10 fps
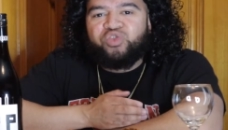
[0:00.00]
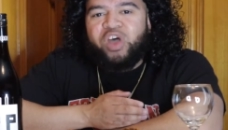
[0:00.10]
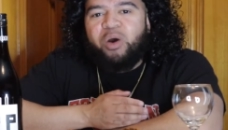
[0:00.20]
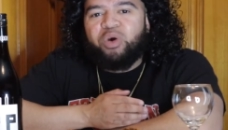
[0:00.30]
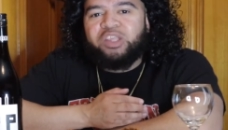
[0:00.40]

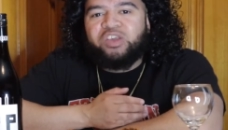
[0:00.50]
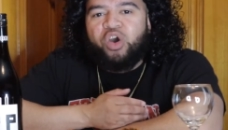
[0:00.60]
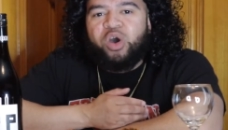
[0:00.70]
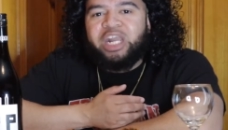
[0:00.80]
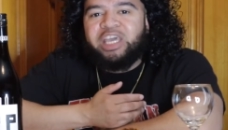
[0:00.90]
so I wanted to
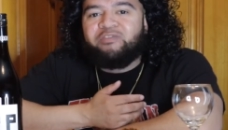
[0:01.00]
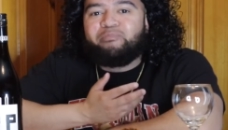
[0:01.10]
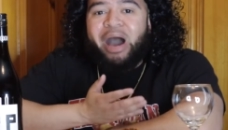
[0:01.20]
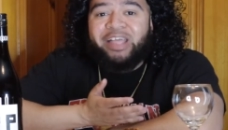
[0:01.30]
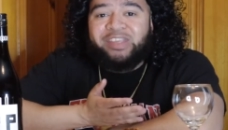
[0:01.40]
go ahead and give
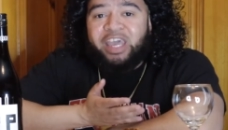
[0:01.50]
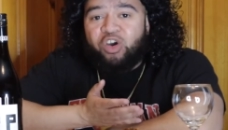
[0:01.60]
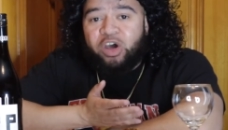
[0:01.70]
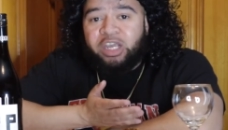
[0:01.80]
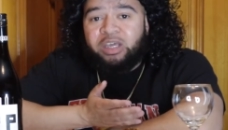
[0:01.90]
my take
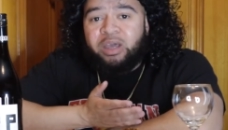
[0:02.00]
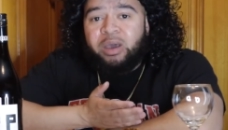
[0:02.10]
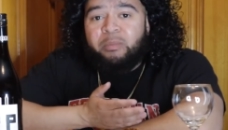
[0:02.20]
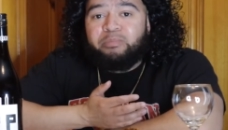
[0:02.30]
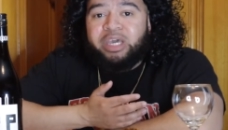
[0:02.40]
on it
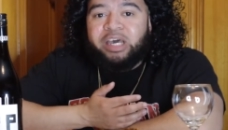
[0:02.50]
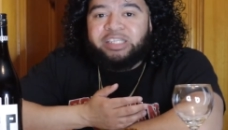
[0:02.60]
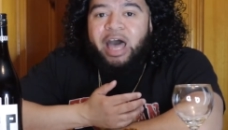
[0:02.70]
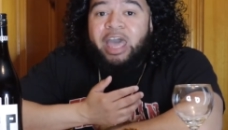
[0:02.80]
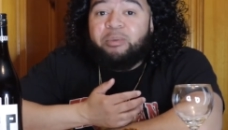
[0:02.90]
because
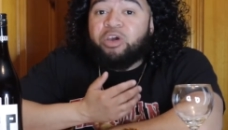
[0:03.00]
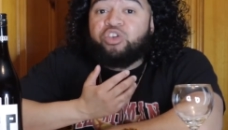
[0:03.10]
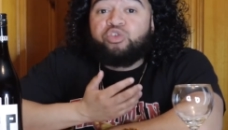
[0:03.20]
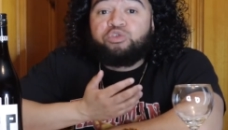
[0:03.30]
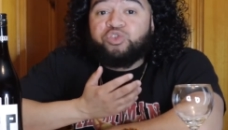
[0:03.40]
I am a
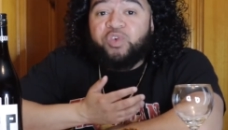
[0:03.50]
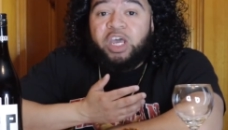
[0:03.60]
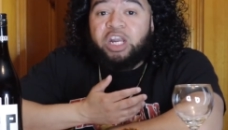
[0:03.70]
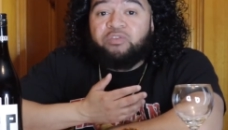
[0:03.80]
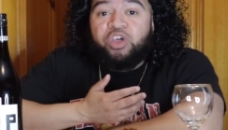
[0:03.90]
huge
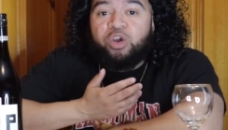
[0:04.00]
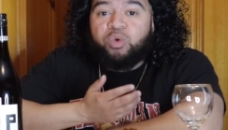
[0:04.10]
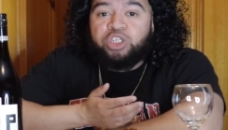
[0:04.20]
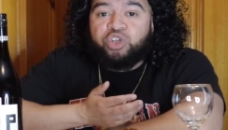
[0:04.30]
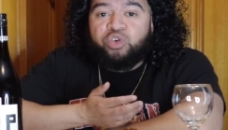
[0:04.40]
fan of the
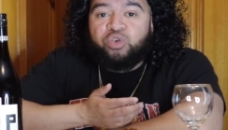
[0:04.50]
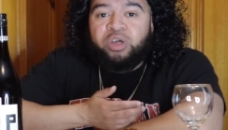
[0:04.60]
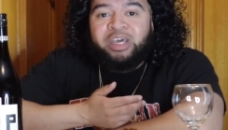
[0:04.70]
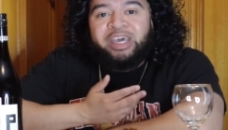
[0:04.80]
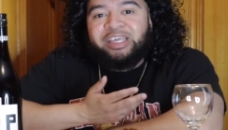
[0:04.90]
original.
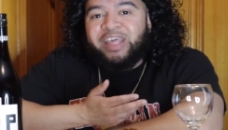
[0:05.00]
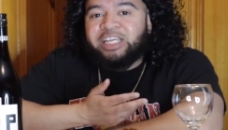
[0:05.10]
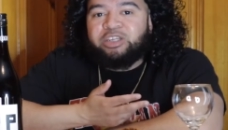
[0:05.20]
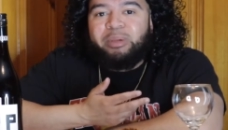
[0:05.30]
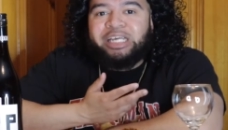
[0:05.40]
It's
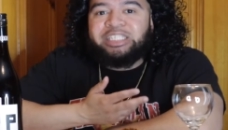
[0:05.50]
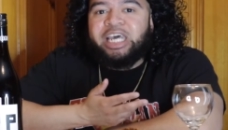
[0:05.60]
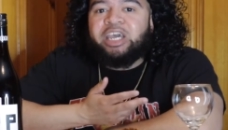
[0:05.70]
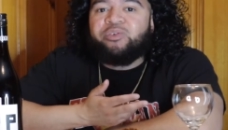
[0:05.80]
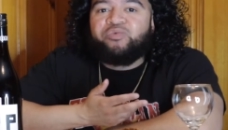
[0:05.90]
actually my
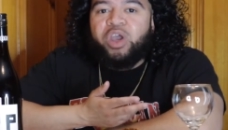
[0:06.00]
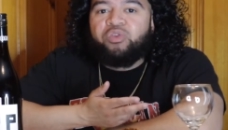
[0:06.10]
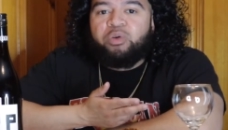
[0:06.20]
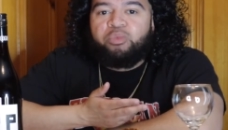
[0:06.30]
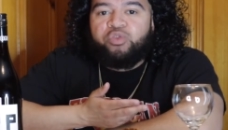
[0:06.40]
second
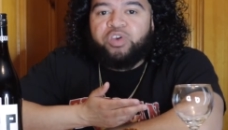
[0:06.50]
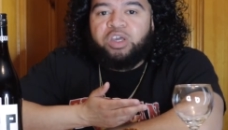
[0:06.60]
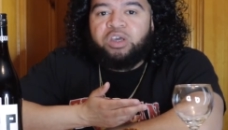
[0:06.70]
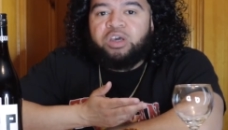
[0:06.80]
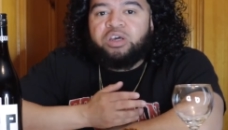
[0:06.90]
favorite
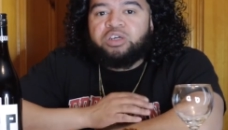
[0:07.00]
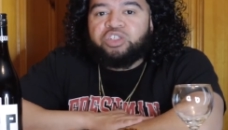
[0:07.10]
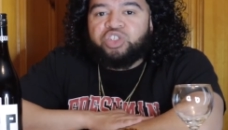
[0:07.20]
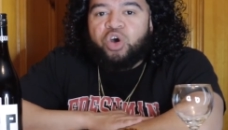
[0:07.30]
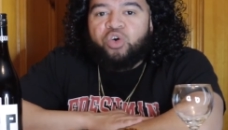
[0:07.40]
movie,
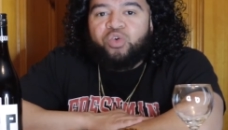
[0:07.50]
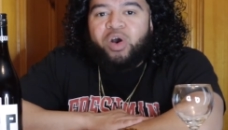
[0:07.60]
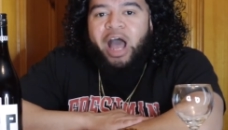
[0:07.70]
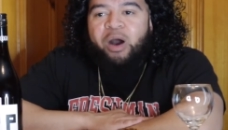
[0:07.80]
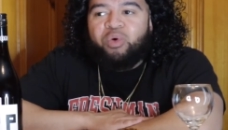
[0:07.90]

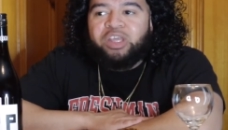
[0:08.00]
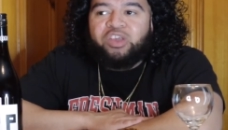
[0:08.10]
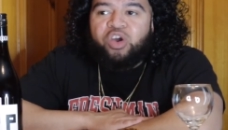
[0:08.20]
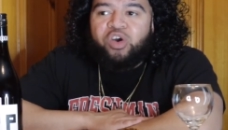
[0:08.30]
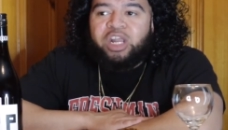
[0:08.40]
so I wanted
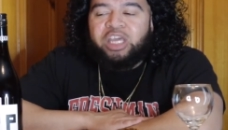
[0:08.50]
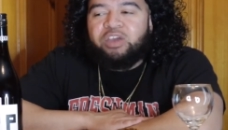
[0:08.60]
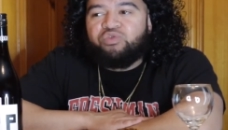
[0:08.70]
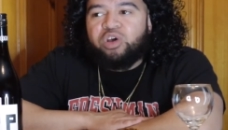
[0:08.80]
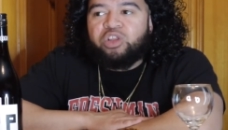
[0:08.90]
to go ahead and
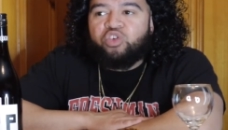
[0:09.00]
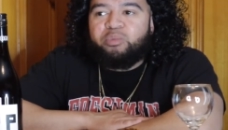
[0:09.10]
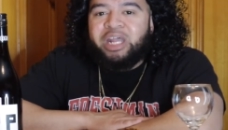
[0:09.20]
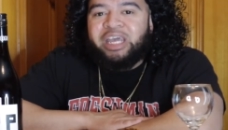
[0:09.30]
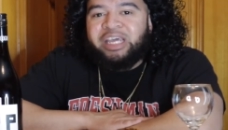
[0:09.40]
give you a little
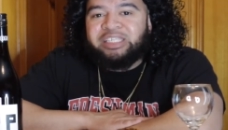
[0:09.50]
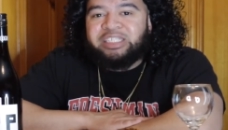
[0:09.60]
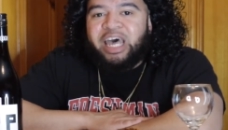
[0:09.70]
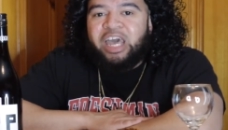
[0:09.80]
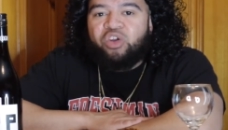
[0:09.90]
bit of
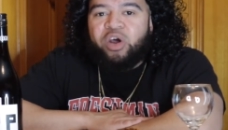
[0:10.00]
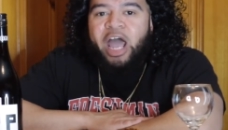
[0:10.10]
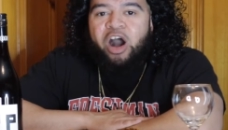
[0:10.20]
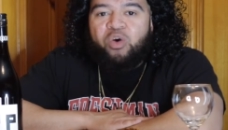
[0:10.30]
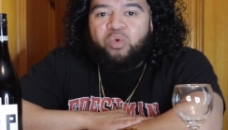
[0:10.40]
insight on
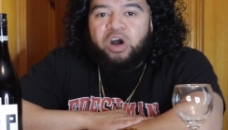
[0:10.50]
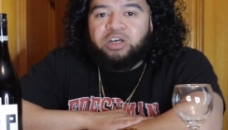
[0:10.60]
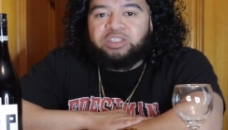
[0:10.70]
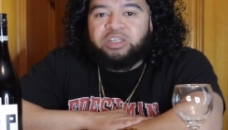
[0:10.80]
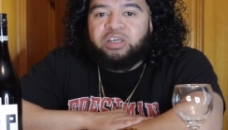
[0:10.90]
how it
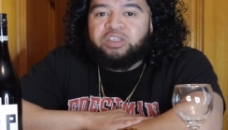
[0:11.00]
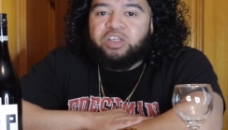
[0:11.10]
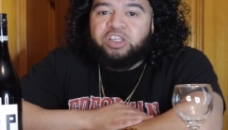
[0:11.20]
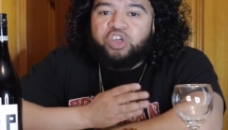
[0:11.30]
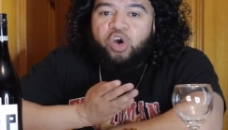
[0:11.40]
was.
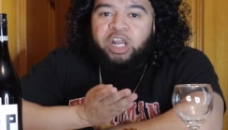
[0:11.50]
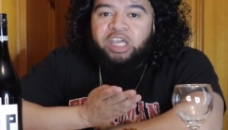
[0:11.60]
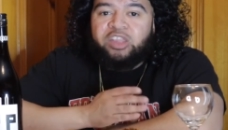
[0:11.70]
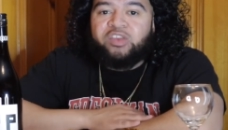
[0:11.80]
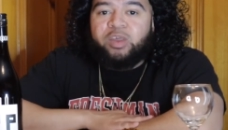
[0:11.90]
So let's go ahead
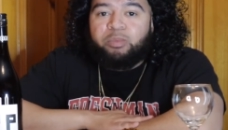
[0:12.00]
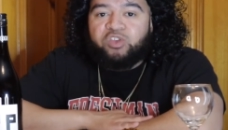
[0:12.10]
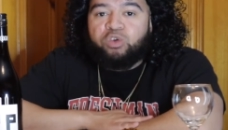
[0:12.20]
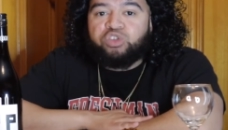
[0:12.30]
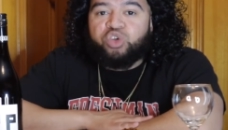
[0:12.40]
and get this
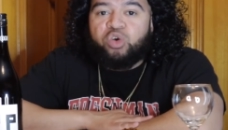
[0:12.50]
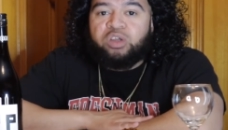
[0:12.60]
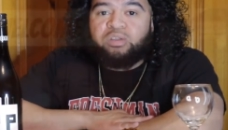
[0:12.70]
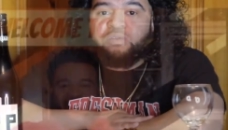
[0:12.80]
episode started.